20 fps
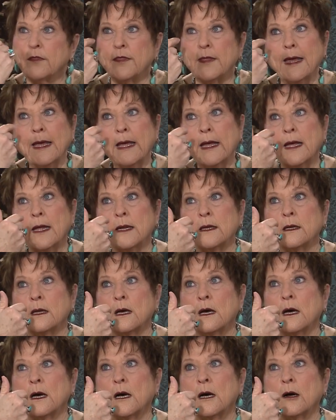then
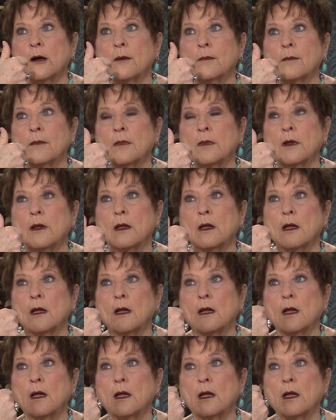uh,
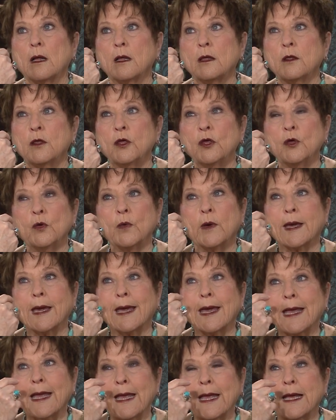you
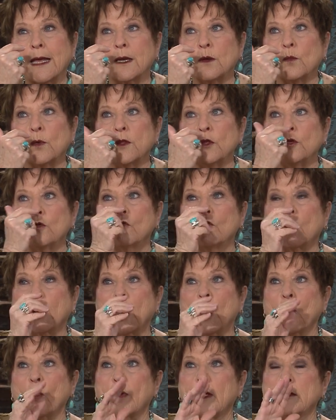can, when you
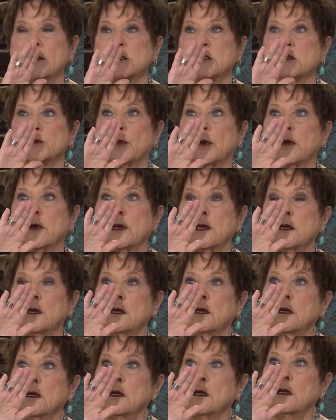grow in the Spirit
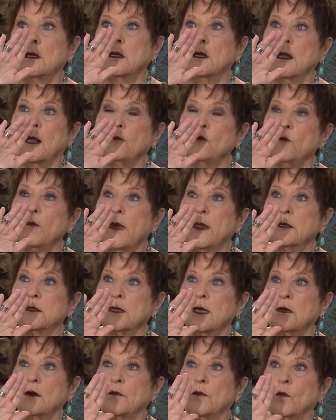and you
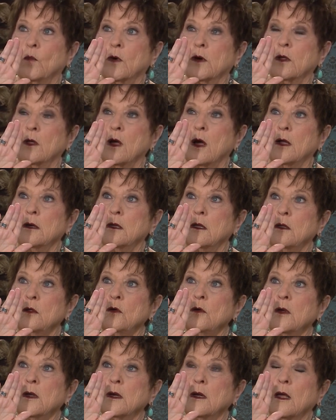meditate on the Word of God,
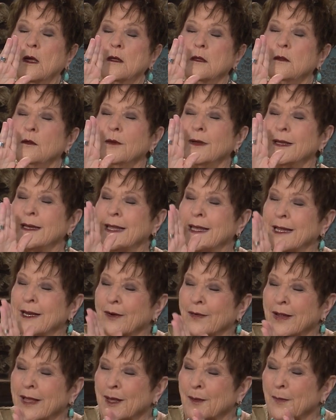you can You can
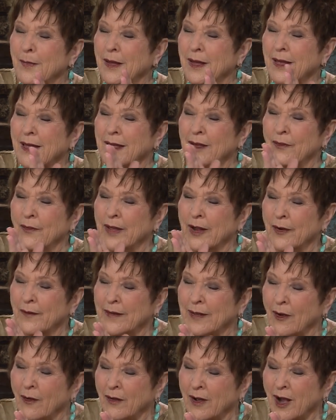hear him. He'll
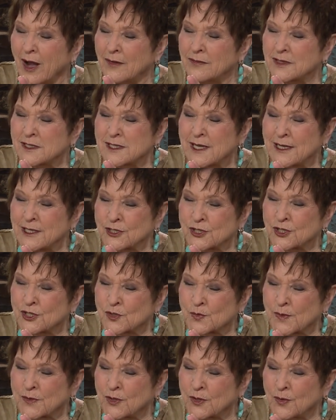carry on
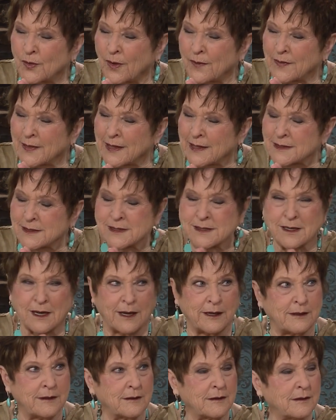conversations with you on the
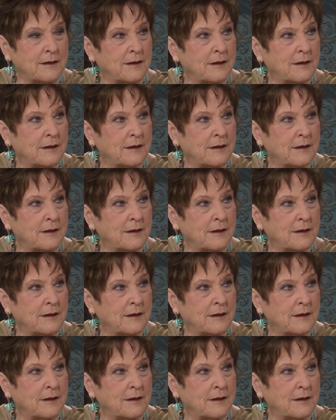inside.